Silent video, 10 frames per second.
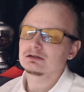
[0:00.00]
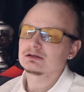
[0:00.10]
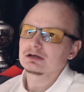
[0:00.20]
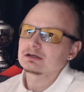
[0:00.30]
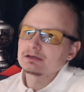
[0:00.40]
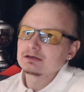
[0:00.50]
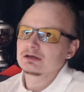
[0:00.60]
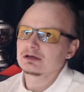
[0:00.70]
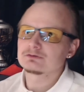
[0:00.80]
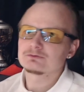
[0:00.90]
I
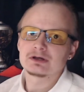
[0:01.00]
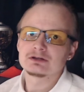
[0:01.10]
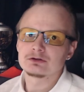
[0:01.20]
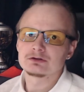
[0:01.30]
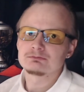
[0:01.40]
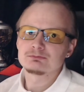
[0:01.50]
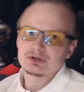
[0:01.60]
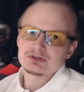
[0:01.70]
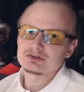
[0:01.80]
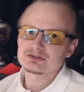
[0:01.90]
can't find other
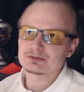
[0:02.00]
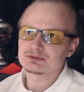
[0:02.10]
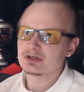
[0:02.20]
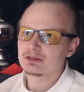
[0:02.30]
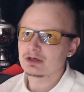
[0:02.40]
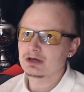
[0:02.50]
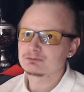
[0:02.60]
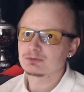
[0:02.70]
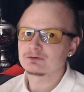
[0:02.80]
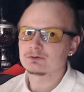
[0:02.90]
better description than that,
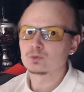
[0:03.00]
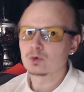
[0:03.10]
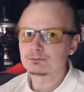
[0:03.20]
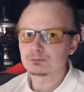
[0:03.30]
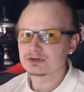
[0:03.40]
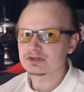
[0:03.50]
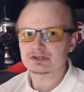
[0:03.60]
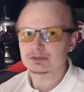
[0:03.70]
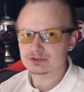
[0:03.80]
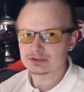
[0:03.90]
but if you want more
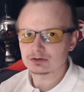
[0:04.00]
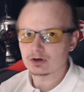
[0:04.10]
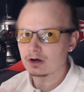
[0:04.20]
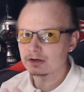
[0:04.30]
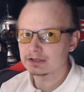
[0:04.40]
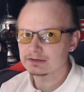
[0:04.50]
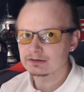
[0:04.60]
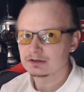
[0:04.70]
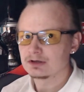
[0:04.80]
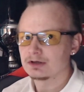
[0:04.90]
description on it,
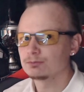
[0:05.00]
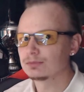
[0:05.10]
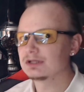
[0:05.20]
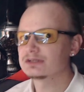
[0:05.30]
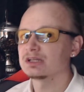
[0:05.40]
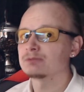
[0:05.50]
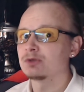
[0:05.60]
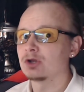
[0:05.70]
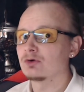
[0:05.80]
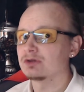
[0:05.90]
please let me
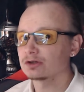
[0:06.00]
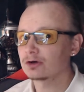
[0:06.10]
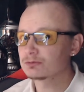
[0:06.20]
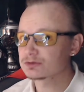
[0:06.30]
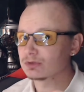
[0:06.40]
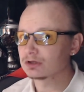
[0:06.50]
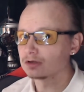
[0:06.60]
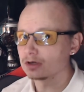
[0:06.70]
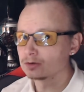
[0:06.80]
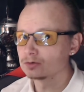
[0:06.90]
know in the comments
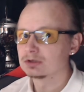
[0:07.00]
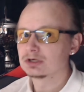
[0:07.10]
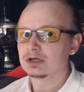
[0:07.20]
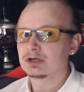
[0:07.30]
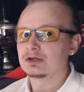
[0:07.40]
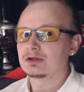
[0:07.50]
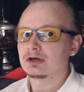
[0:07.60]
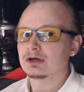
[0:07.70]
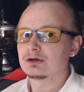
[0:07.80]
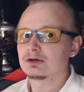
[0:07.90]
below.
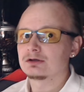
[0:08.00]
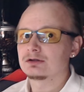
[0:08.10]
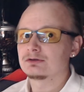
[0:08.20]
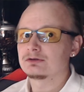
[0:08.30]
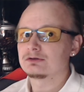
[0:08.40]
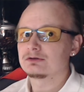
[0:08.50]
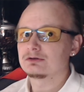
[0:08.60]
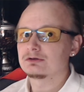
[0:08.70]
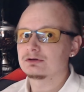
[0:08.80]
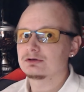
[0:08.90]
And
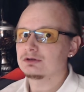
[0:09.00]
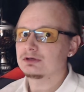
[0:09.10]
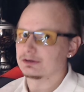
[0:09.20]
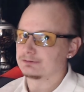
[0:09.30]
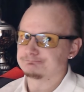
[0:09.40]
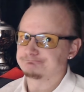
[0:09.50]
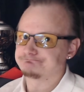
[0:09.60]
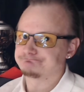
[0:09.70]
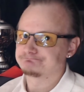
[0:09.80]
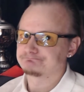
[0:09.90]
yeah,
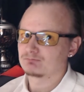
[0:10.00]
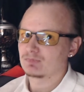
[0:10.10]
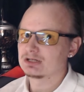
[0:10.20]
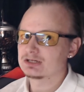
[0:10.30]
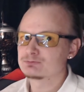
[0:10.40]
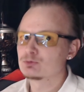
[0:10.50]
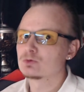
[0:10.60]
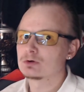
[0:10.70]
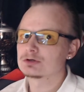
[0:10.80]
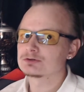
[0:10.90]
let's move
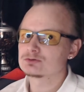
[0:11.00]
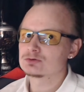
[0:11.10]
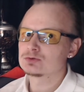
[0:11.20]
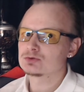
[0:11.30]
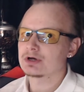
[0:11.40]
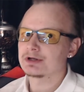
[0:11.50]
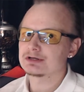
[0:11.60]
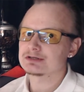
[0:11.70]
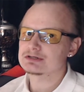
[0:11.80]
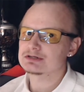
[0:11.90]
on to
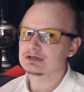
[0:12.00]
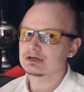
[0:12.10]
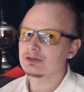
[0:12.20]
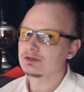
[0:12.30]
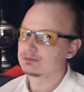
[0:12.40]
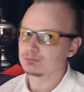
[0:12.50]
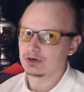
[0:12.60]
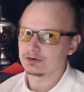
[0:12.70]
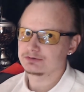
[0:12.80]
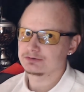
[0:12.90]
another part.